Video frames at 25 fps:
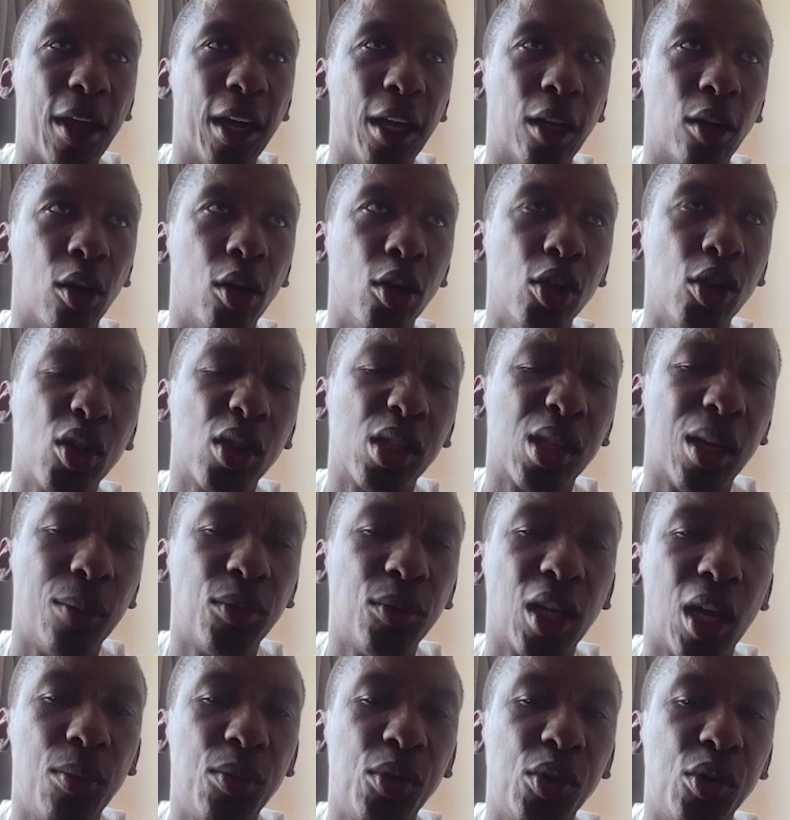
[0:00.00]
And also
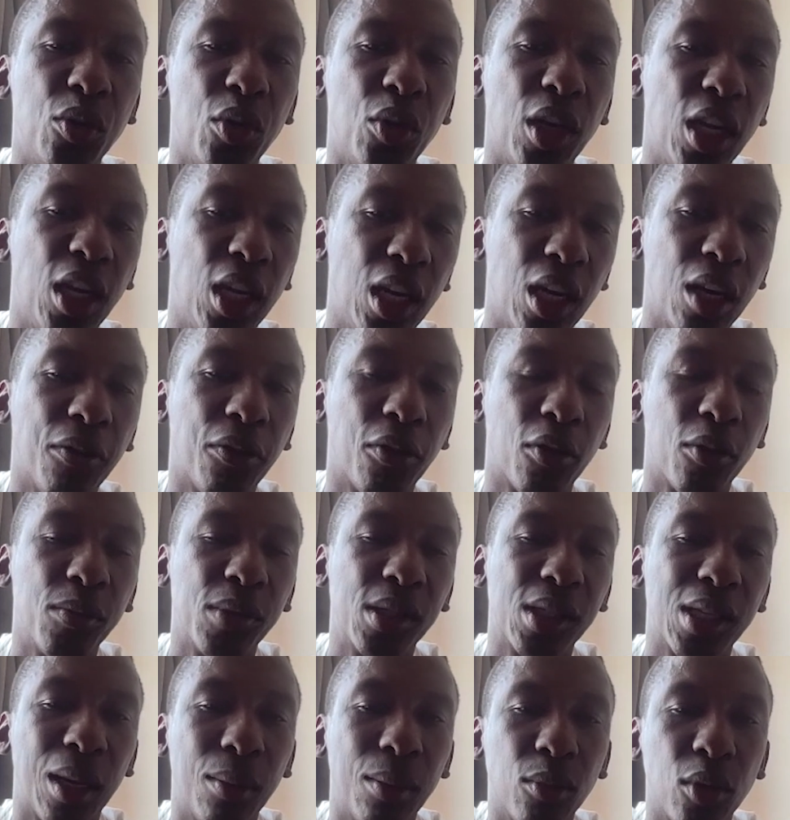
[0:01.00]
sometimes you hear
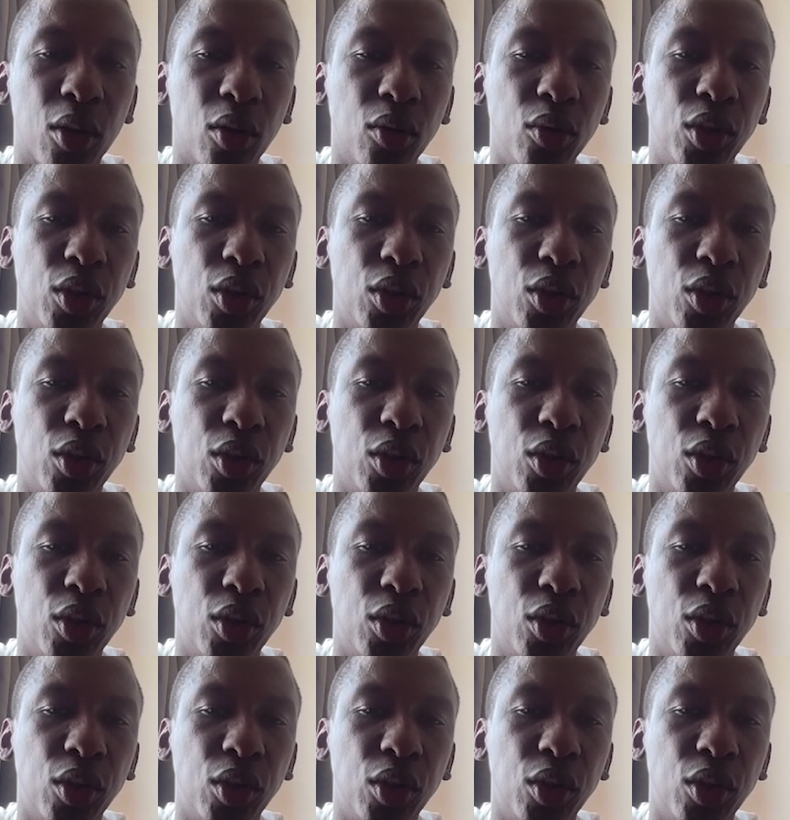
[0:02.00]
from some